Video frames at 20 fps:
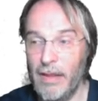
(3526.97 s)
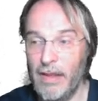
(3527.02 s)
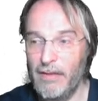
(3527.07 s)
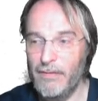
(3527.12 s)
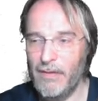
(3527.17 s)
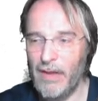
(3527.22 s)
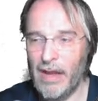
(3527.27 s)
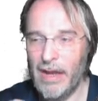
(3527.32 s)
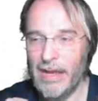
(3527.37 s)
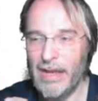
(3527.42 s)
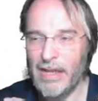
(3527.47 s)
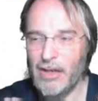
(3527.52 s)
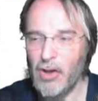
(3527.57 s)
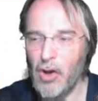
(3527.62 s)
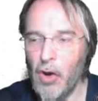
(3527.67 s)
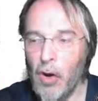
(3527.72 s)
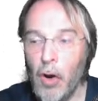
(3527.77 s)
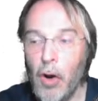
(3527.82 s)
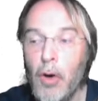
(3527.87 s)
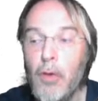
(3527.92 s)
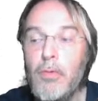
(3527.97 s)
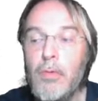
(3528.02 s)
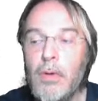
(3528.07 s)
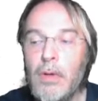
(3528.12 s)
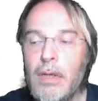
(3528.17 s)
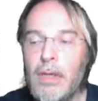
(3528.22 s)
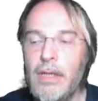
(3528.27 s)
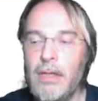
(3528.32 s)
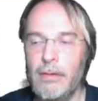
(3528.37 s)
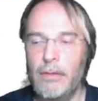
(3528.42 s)
if I had
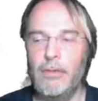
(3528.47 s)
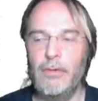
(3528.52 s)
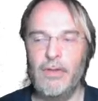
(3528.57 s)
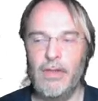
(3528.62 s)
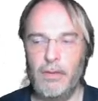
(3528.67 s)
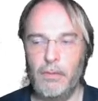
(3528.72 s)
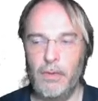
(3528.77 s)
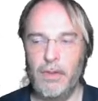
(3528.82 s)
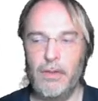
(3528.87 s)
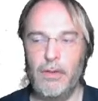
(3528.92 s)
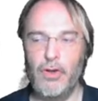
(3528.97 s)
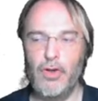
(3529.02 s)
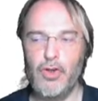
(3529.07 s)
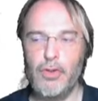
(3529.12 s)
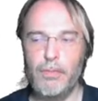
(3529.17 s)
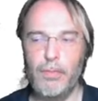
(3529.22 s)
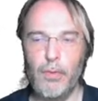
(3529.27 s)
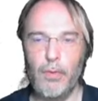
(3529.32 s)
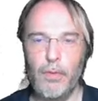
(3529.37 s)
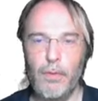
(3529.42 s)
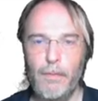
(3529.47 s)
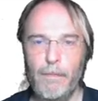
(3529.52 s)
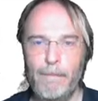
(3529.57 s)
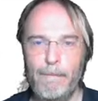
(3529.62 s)
only looked at window spool.